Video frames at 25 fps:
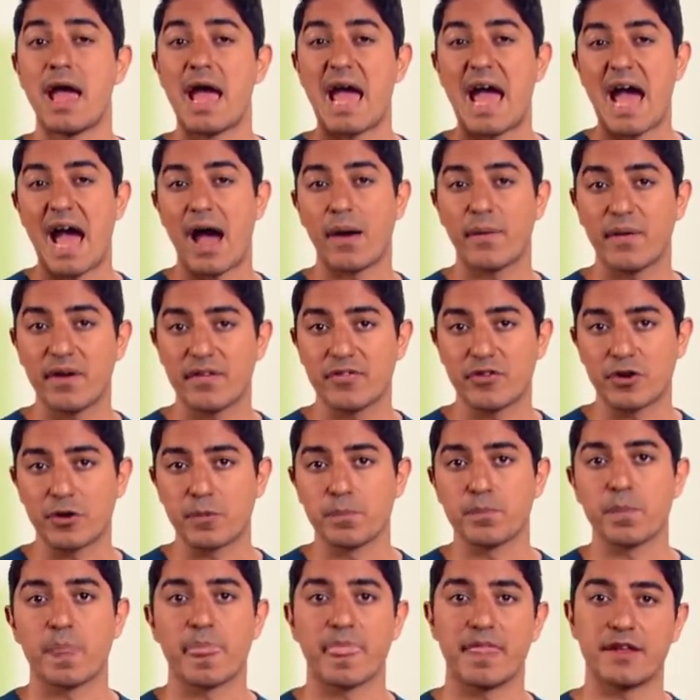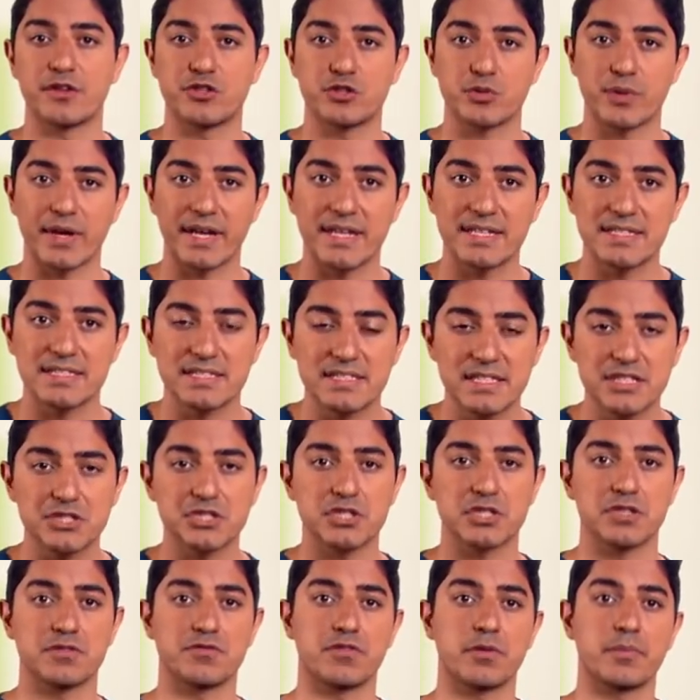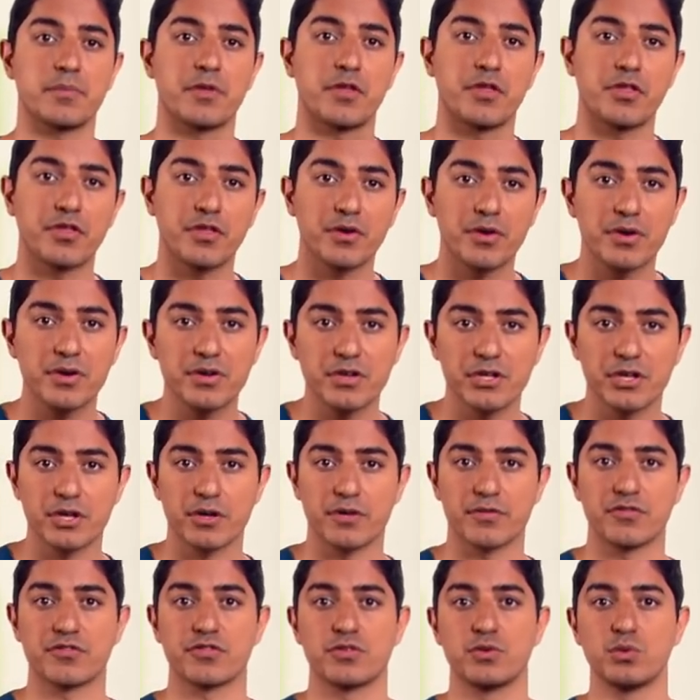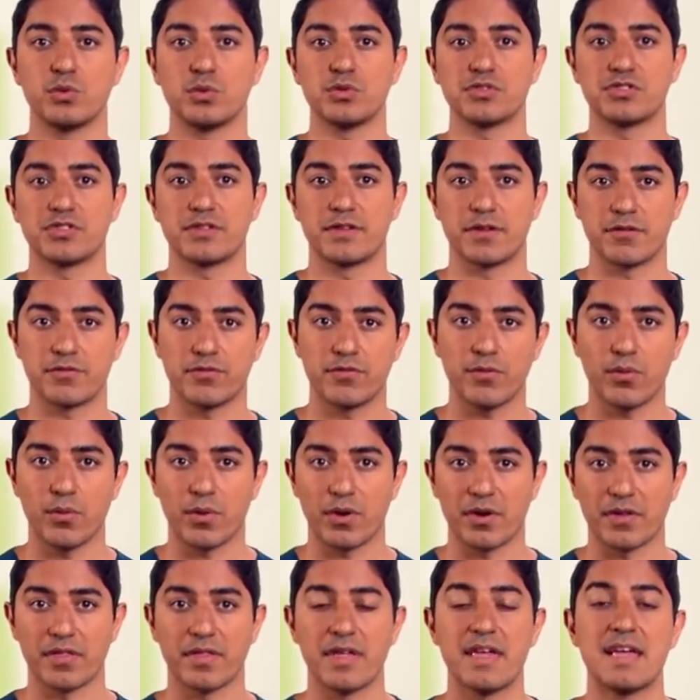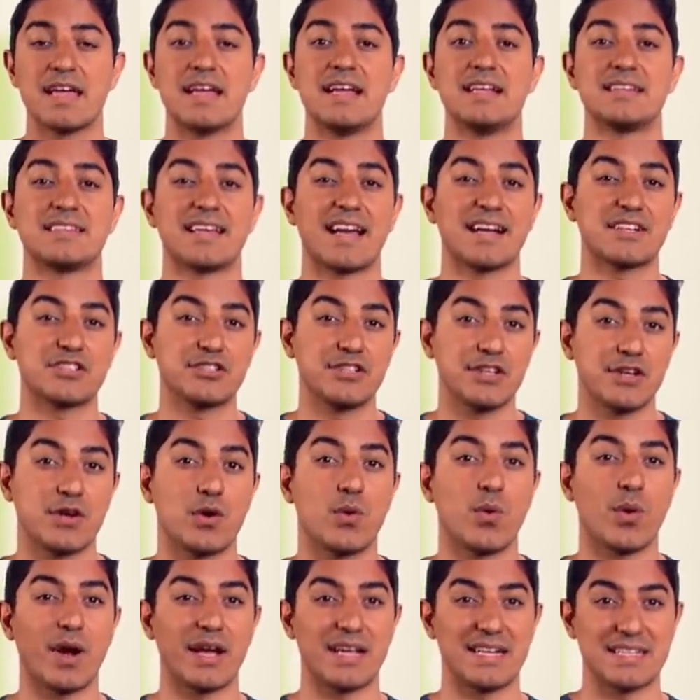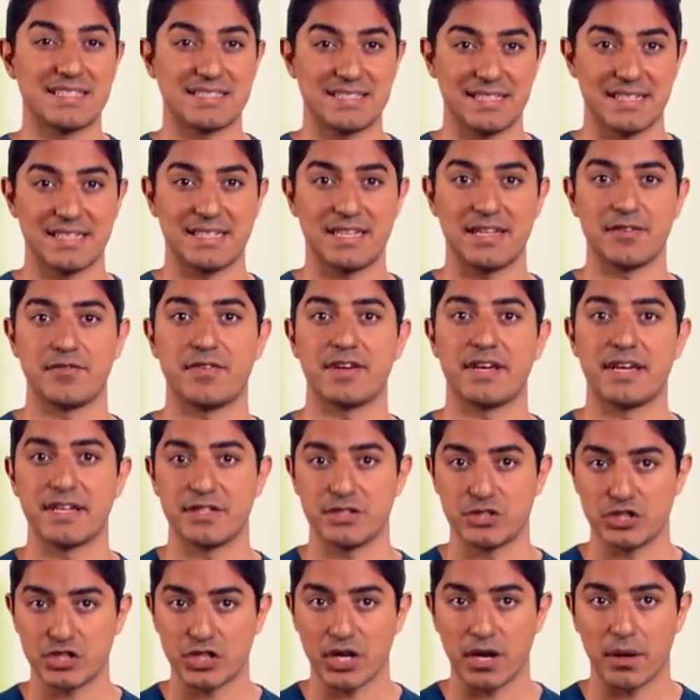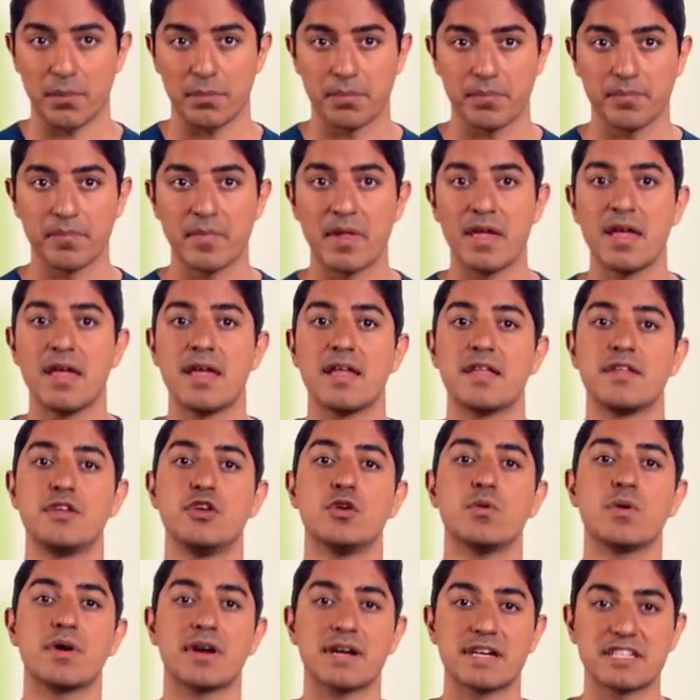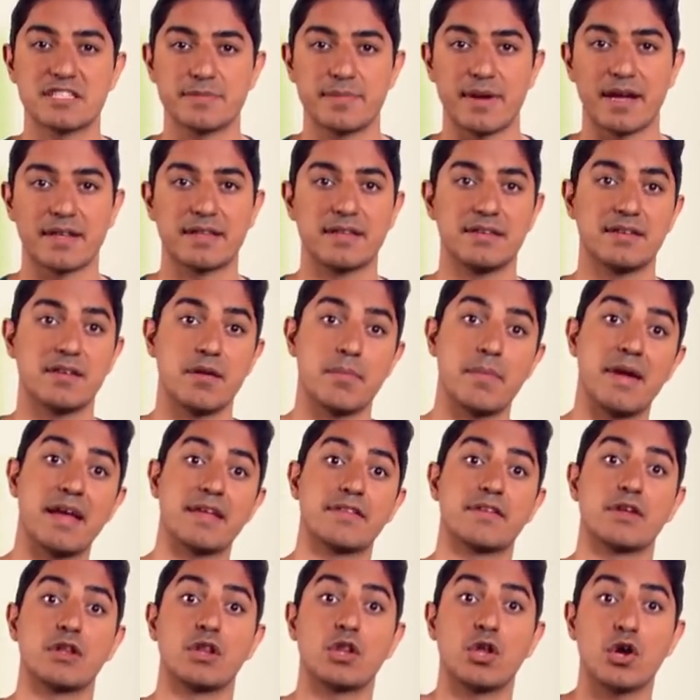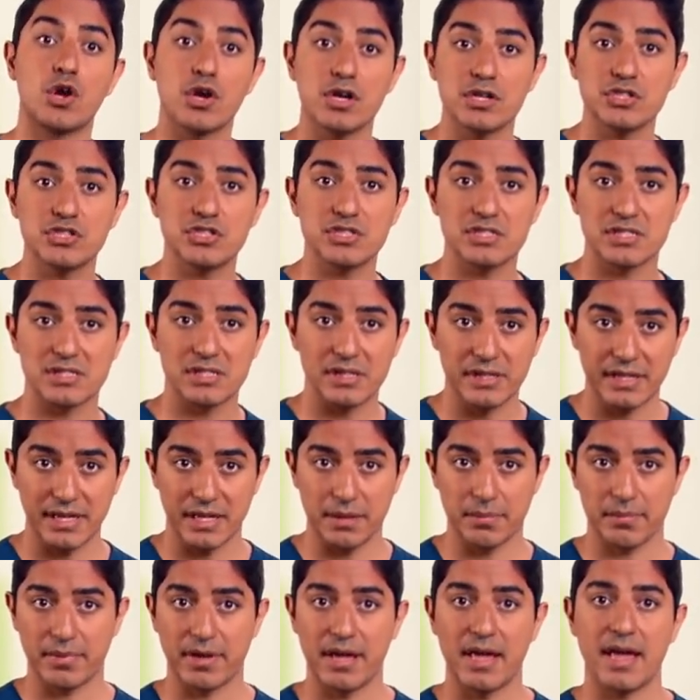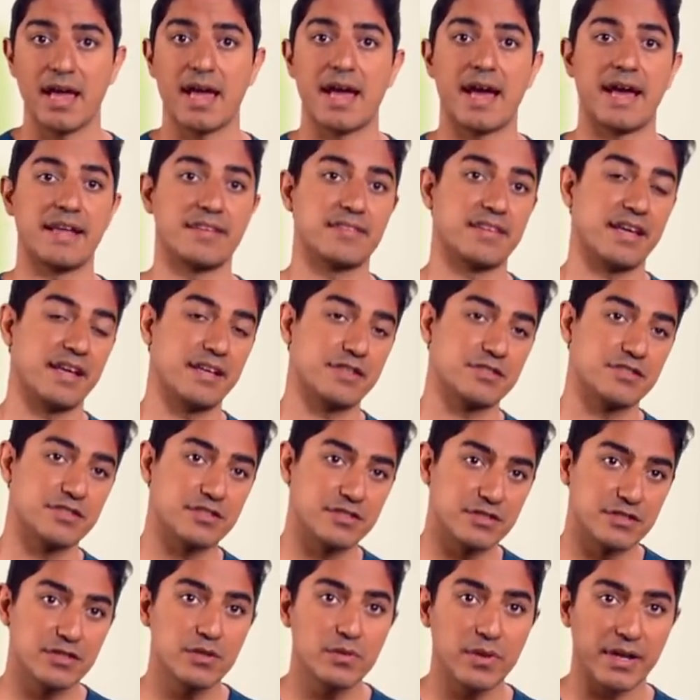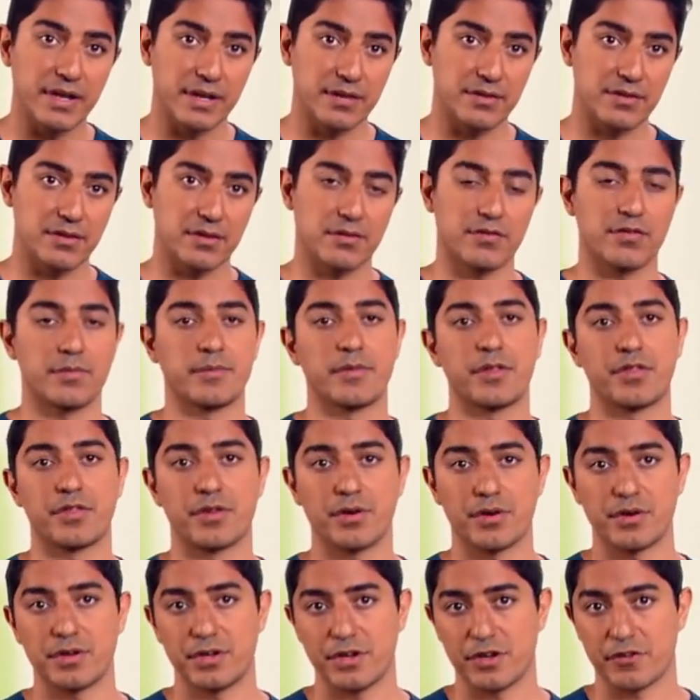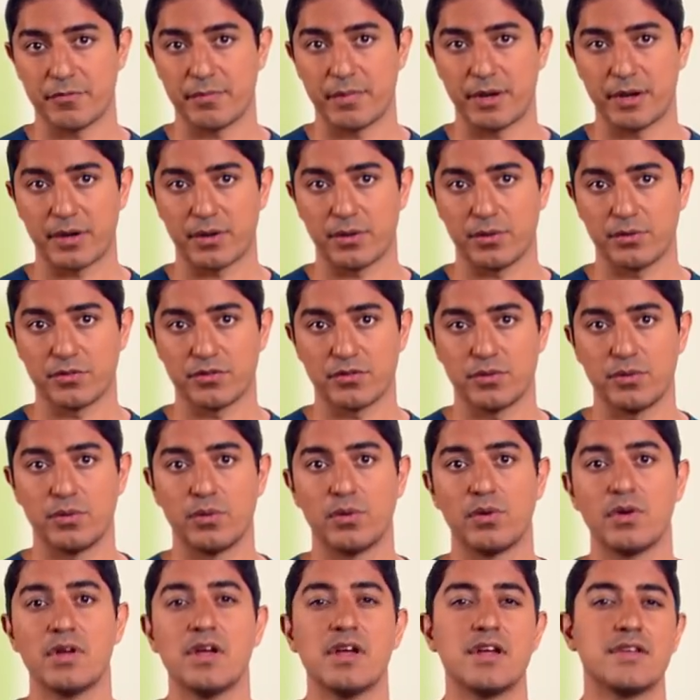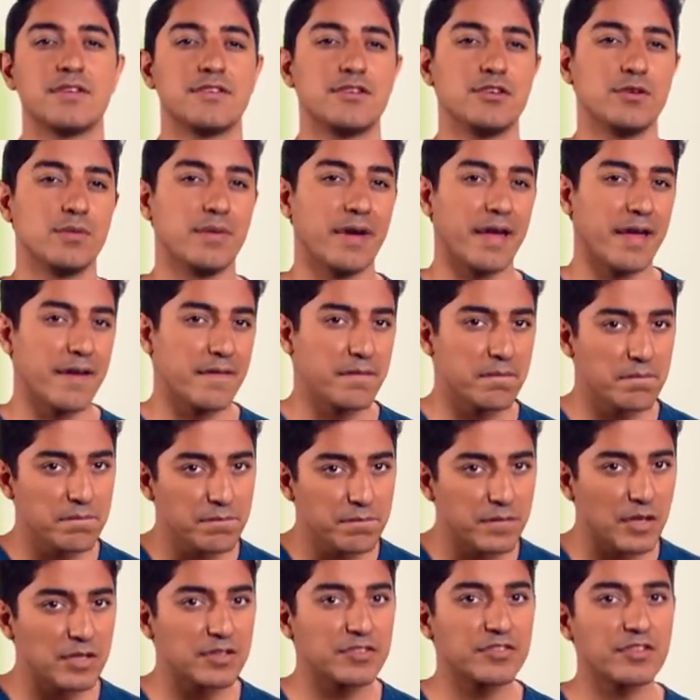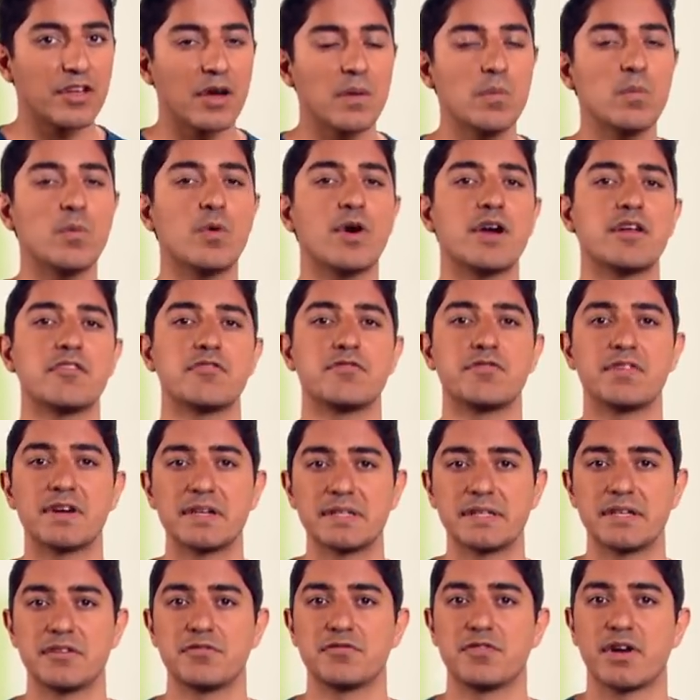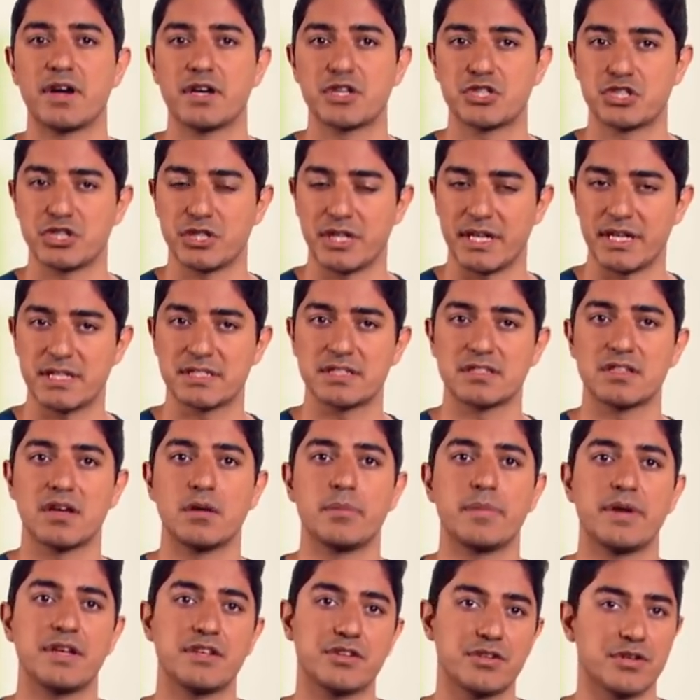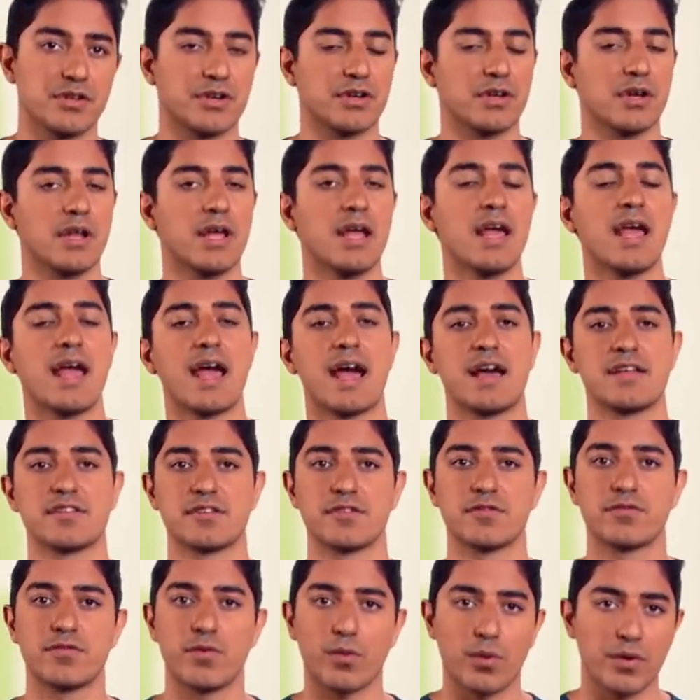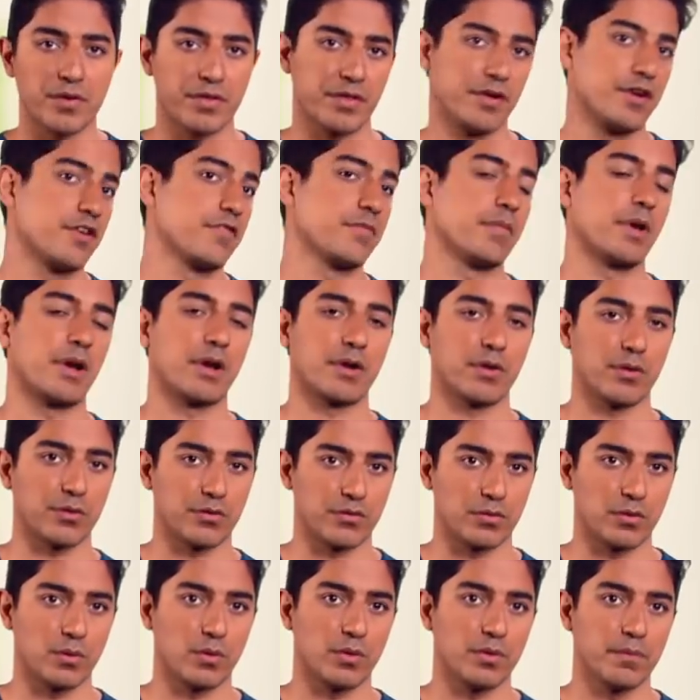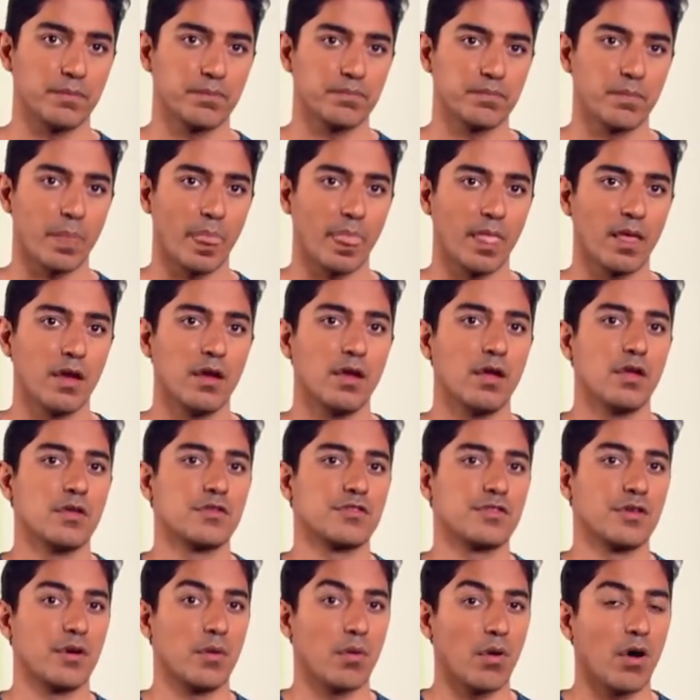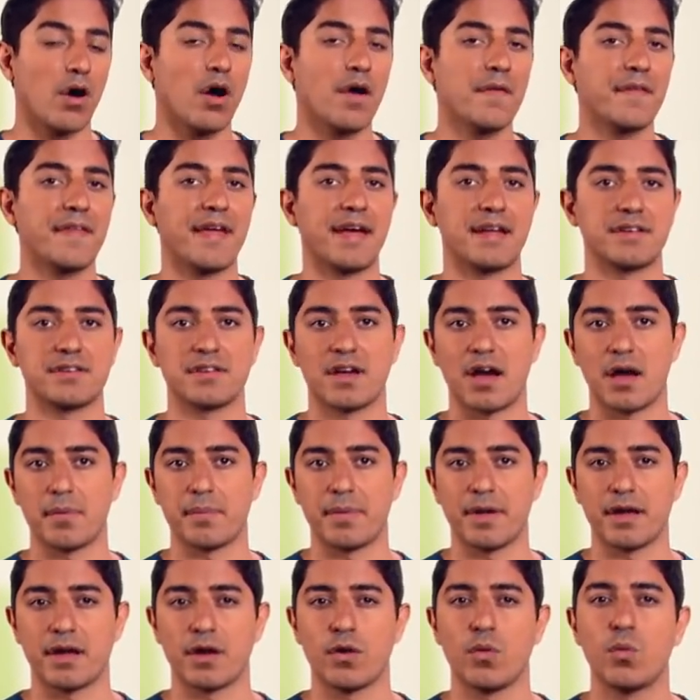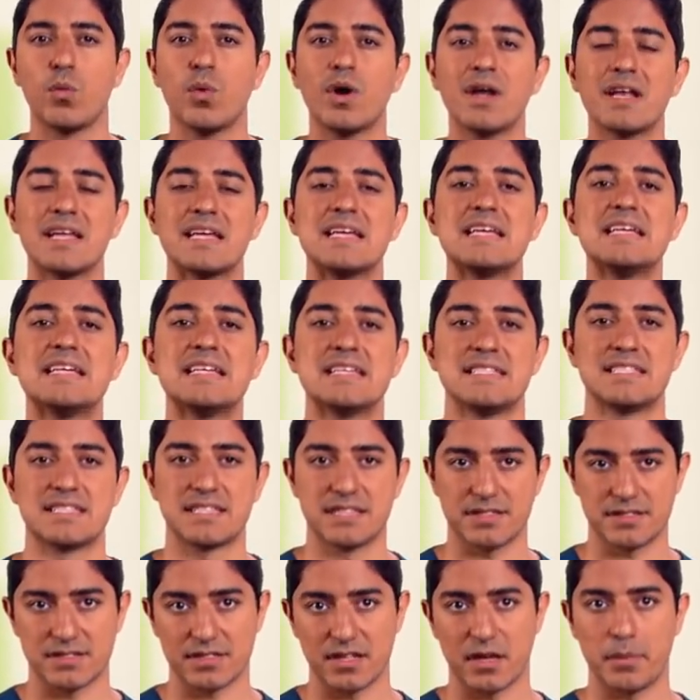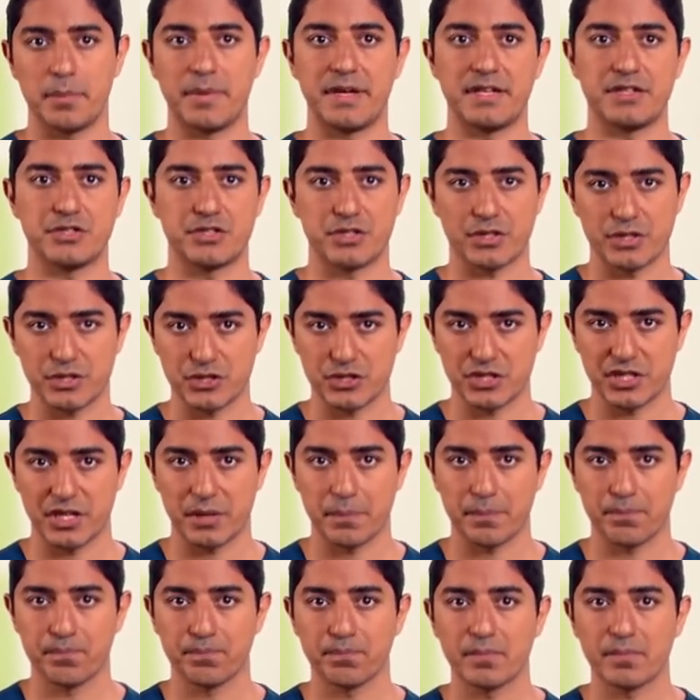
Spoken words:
However, the transition from the third year of school to the fourth is actually quite a significant jump. You are expected to make the largest leap as a student from the third year of medical school to a somewhat fairly functioning sub-intern as a fourth year of medical school. So on that topic, what is a sub-internship?